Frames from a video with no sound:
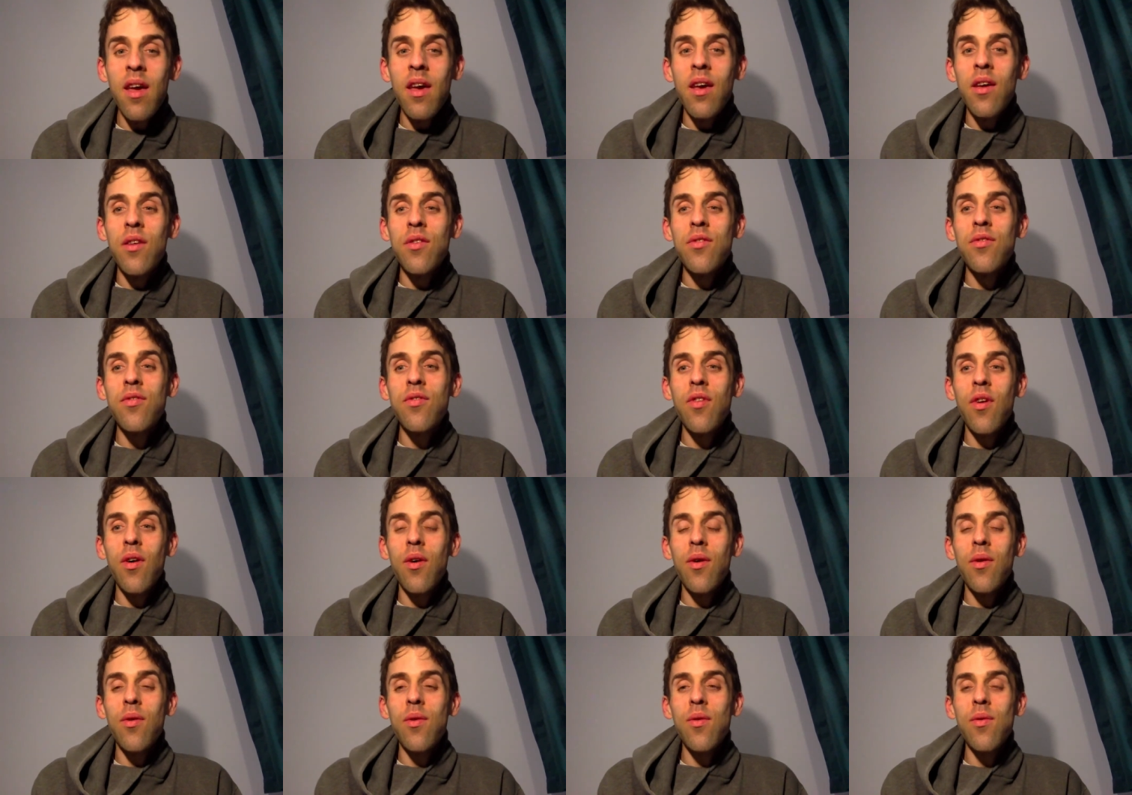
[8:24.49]

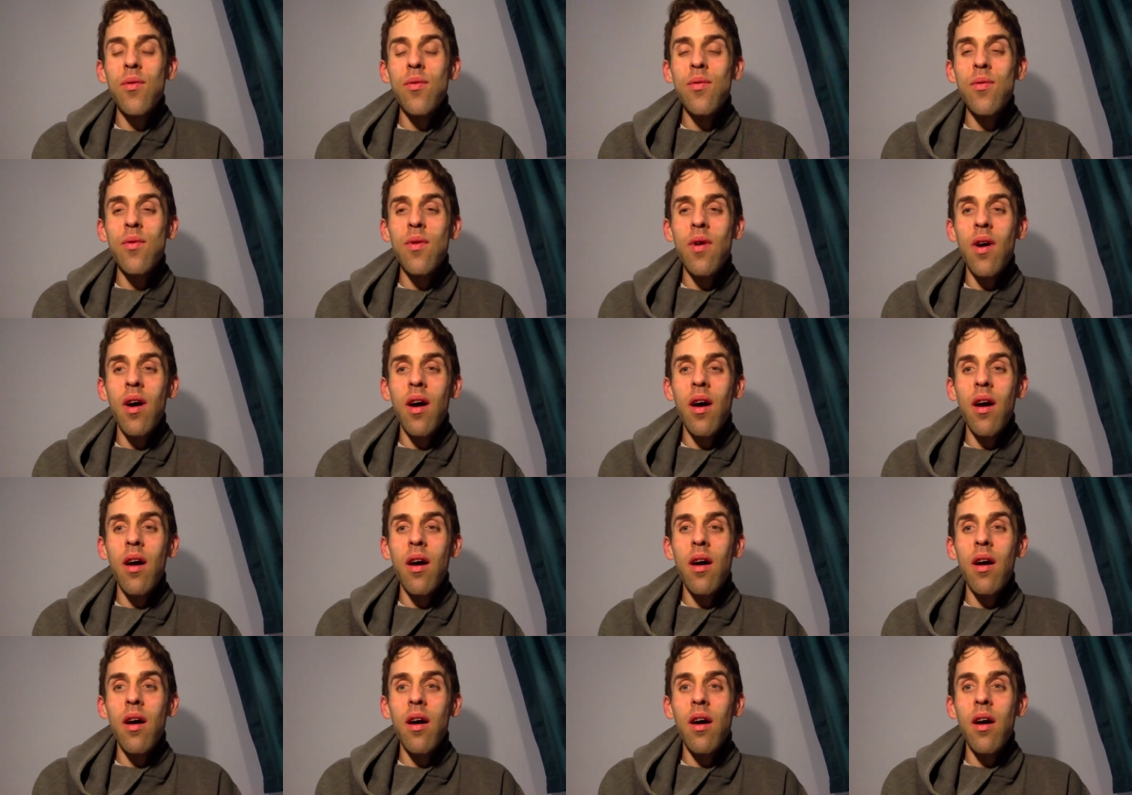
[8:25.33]
So,
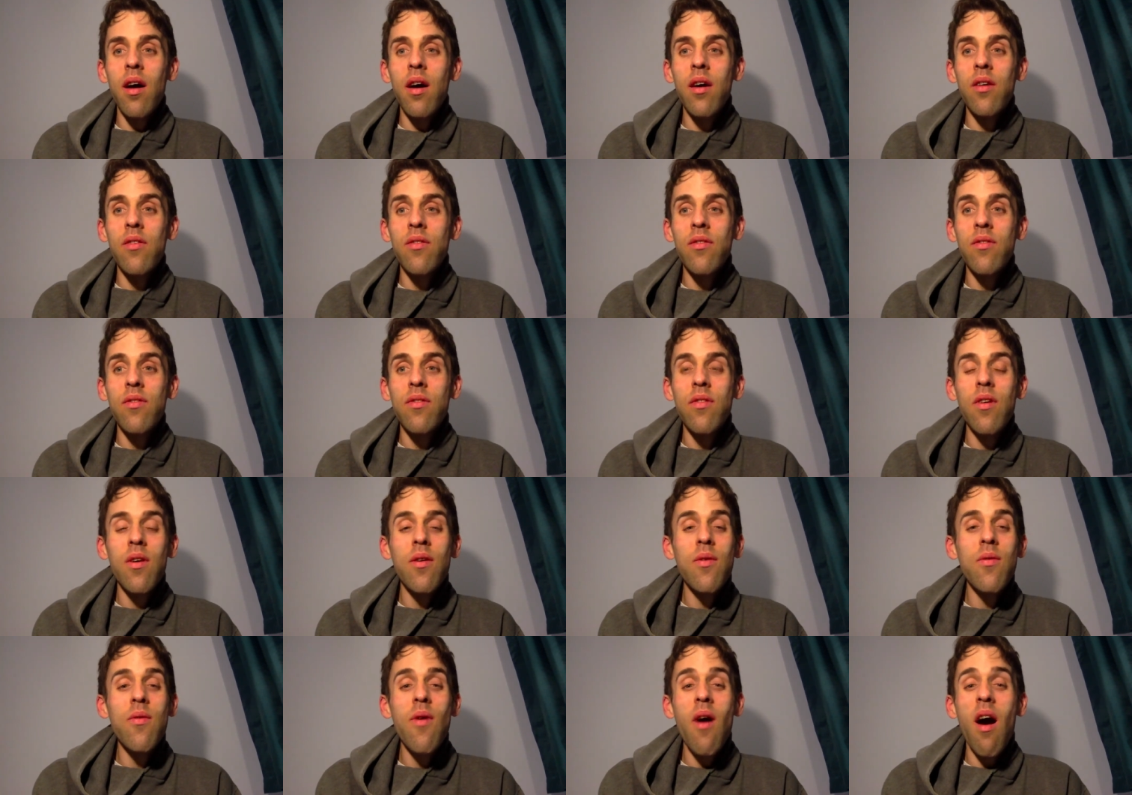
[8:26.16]

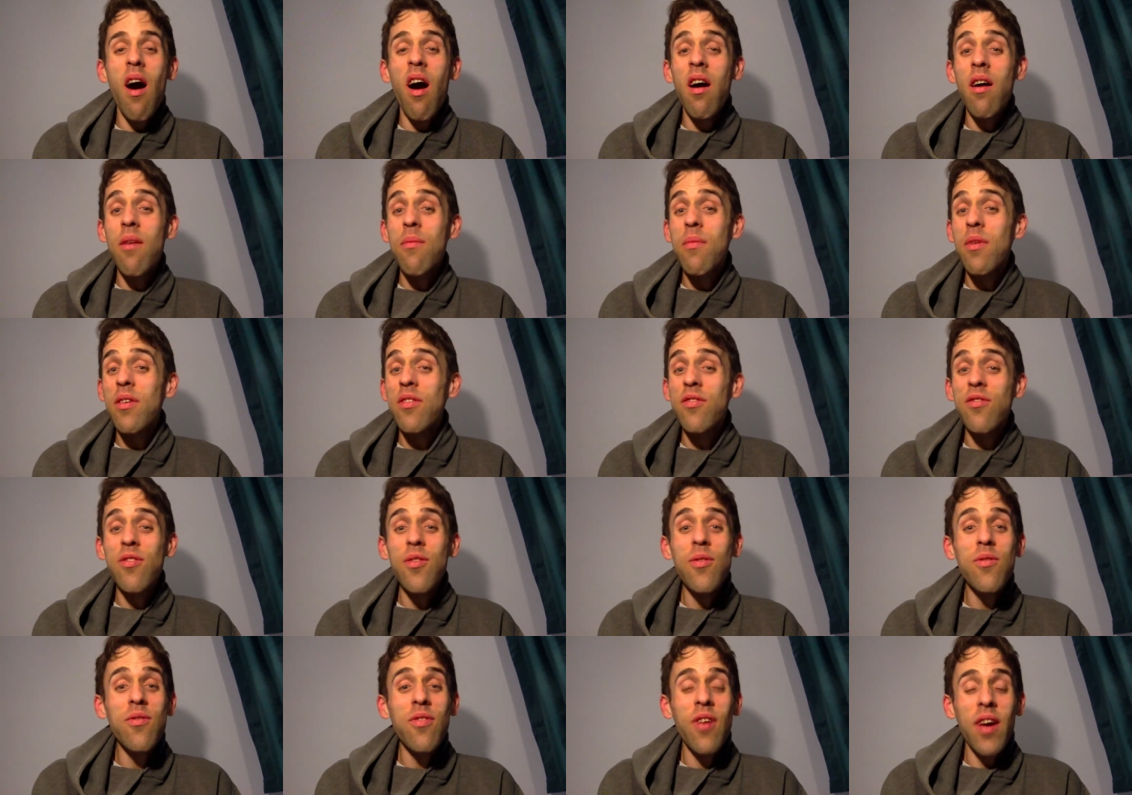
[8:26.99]
so um, as
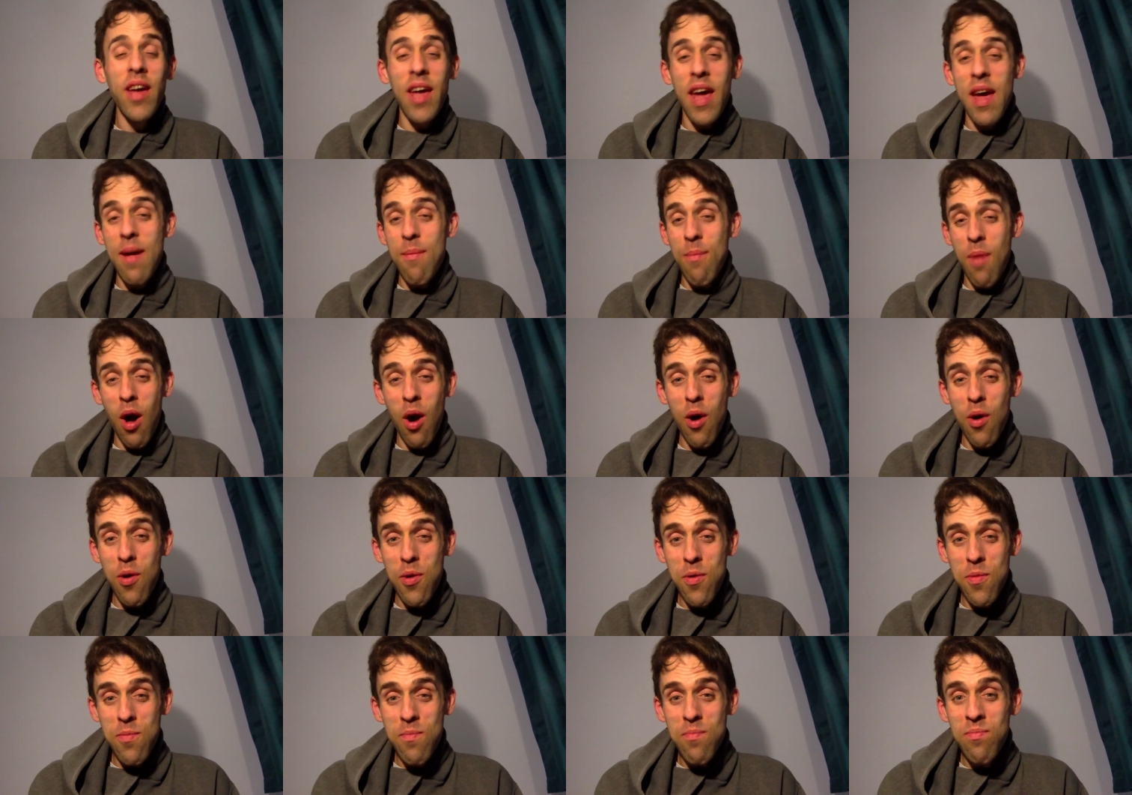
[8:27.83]
soon as I came
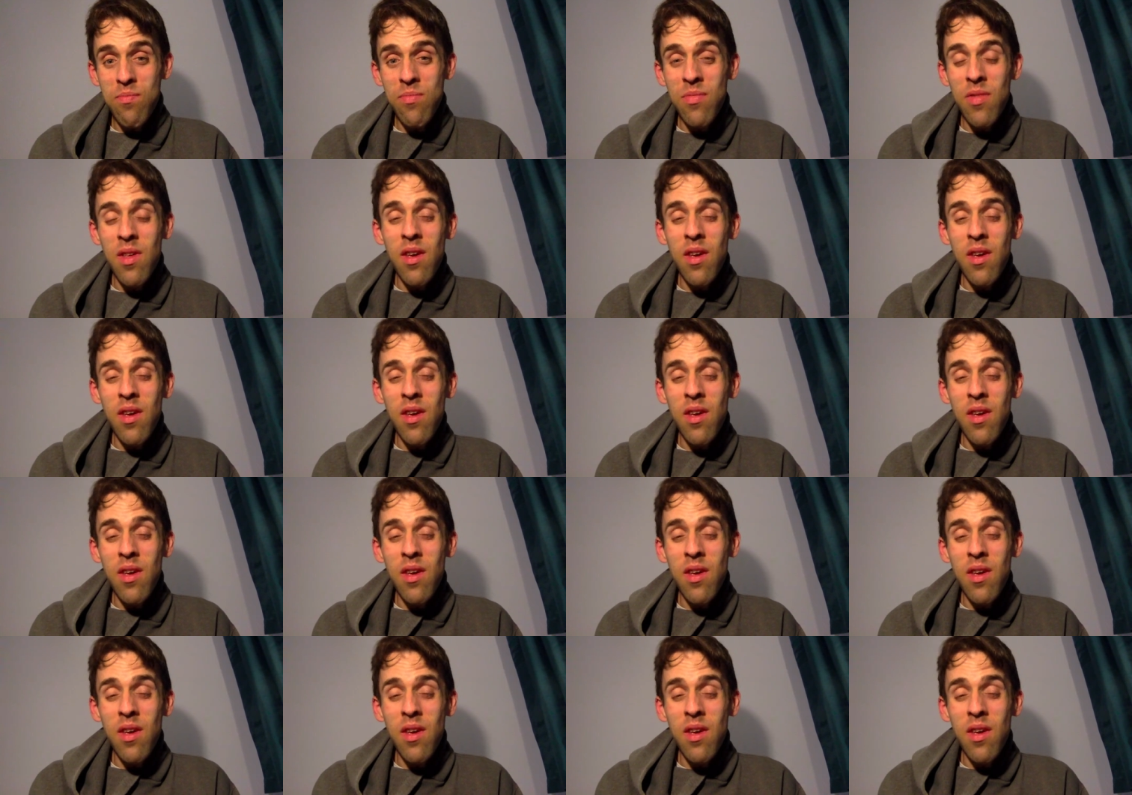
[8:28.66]
home,